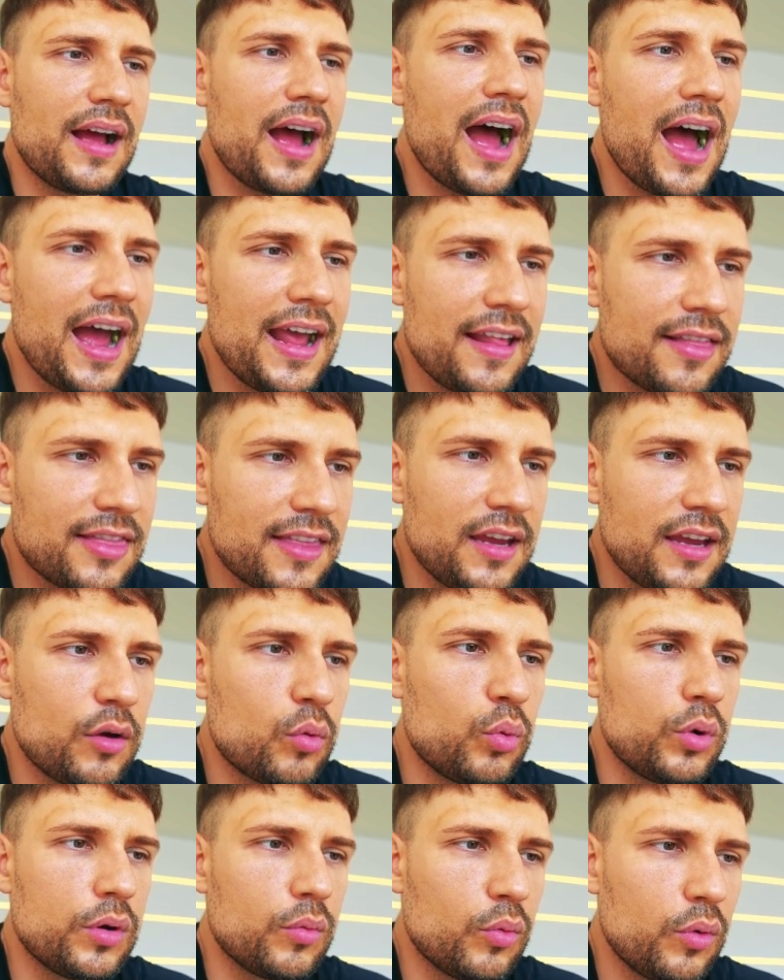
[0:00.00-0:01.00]
I think
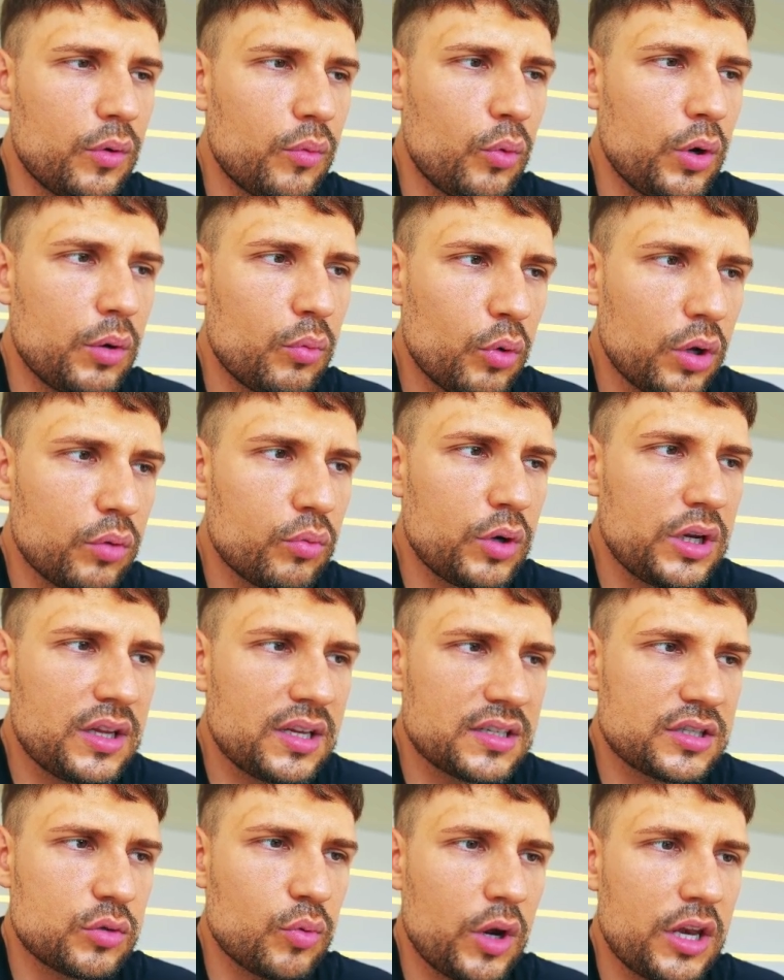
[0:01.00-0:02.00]
we will
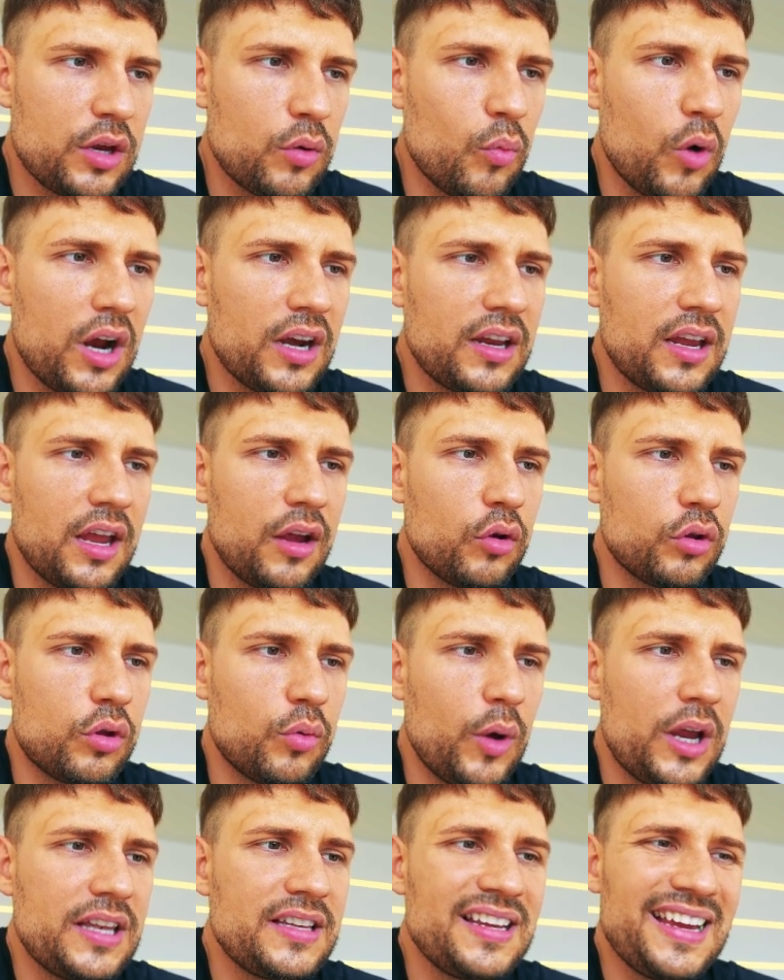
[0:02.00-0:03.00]
retest 21k or
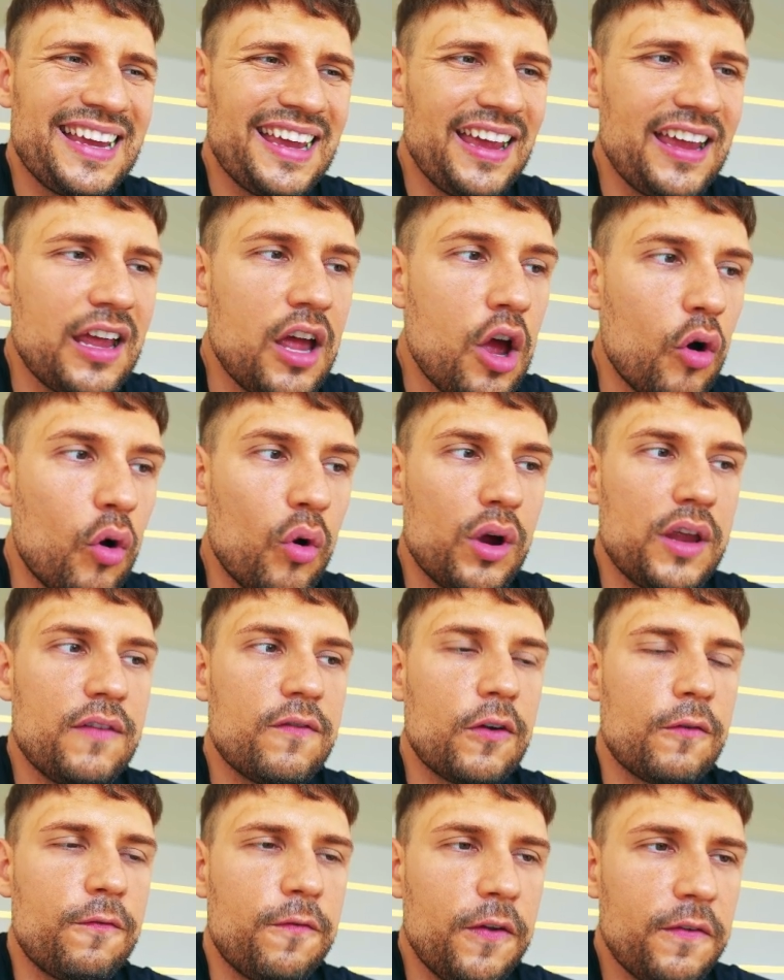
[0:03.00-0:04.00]
20k or
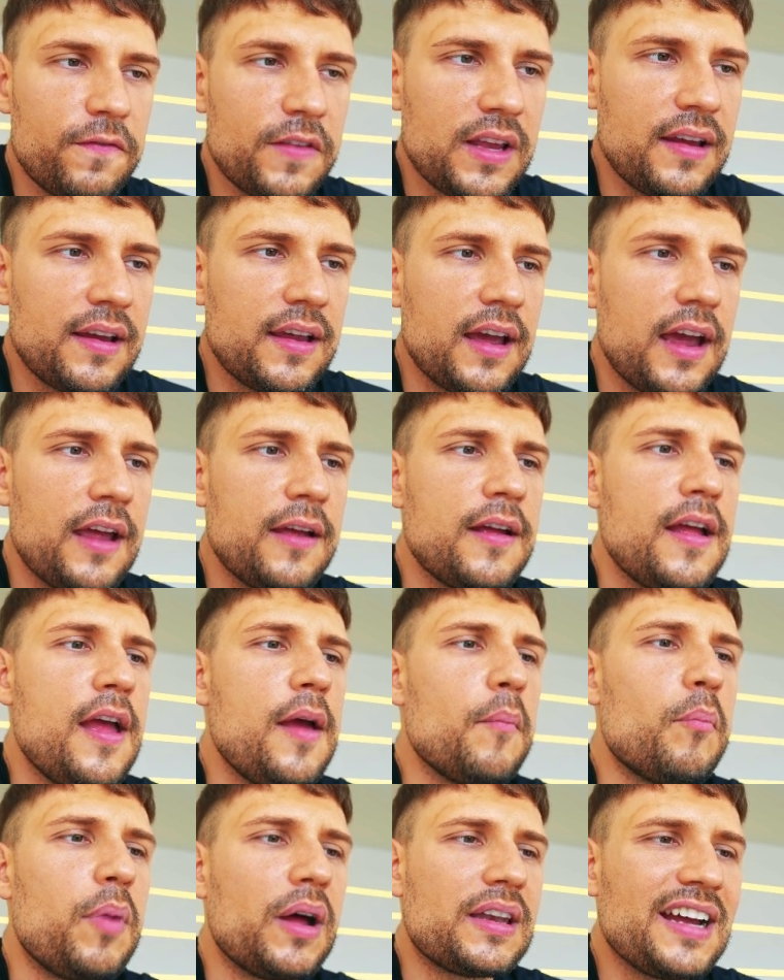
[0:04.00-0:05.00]
even 15k,
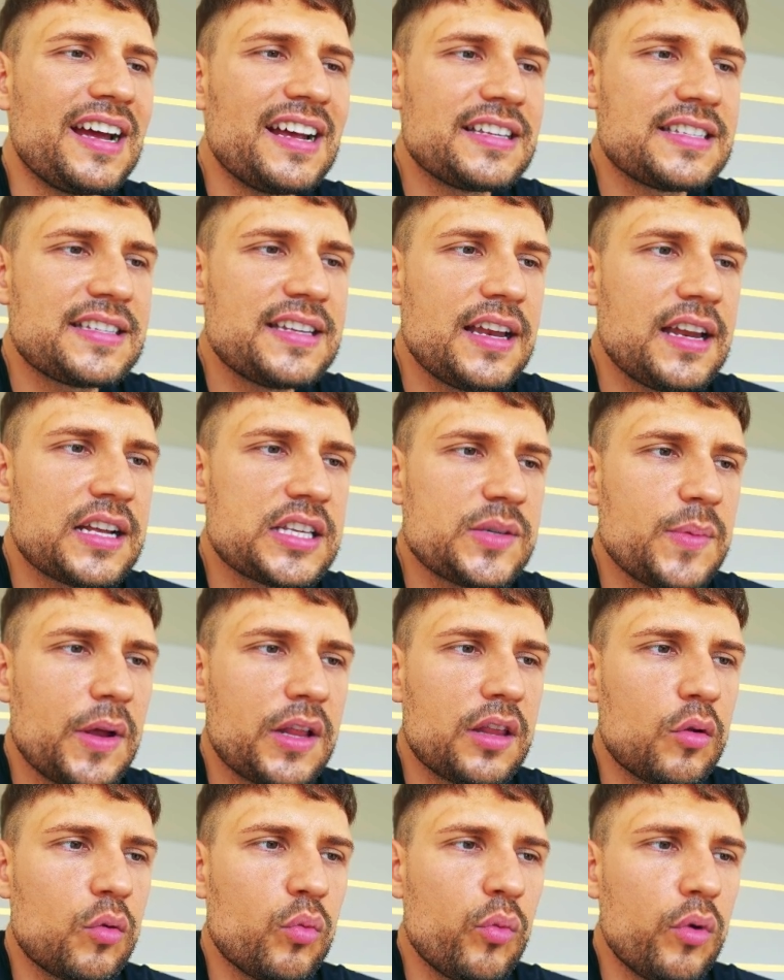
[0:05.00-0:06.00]
but I still expect
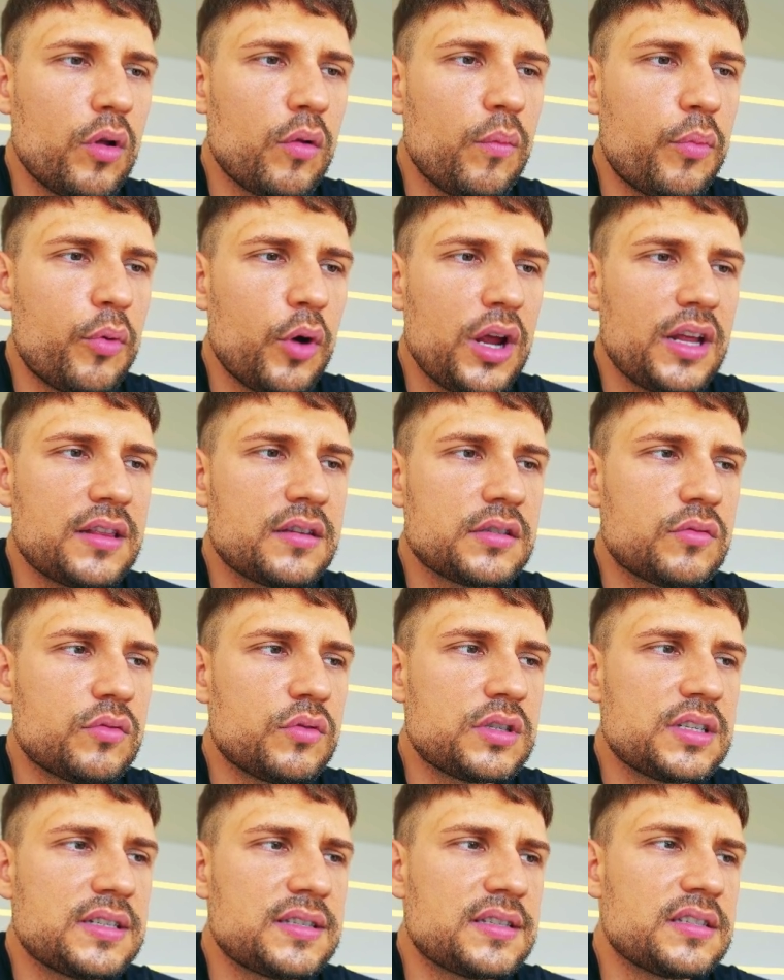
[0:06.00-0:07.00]
that we will break this
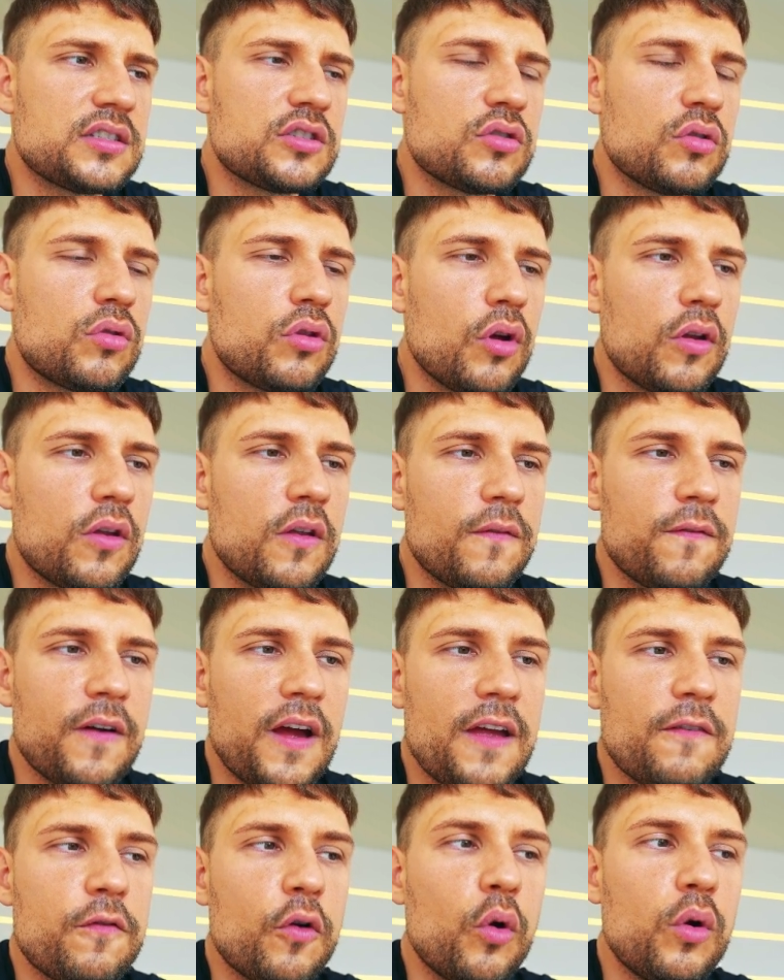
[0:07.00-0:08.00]
resistance to
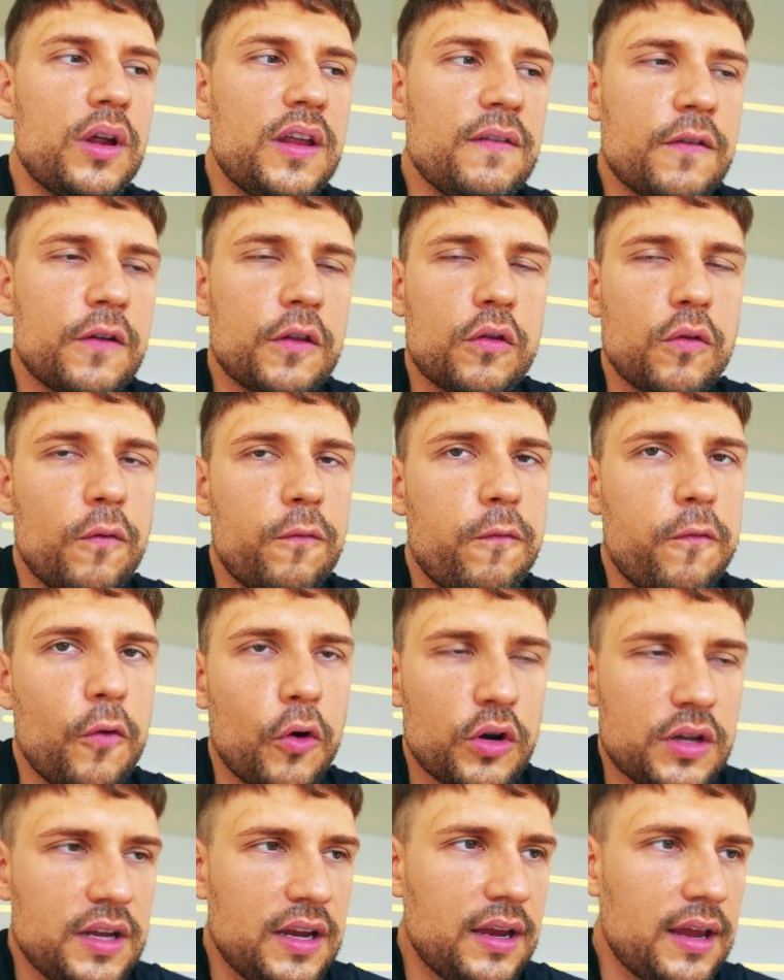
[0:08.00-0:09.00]
35 or even to
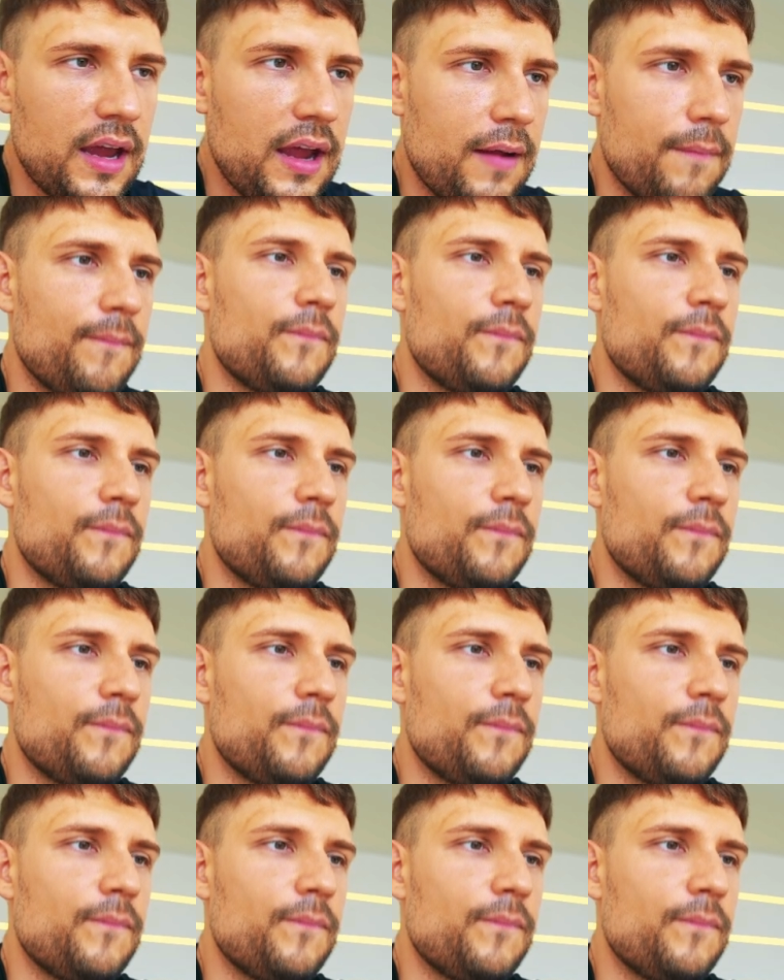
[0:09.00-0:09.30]
40k.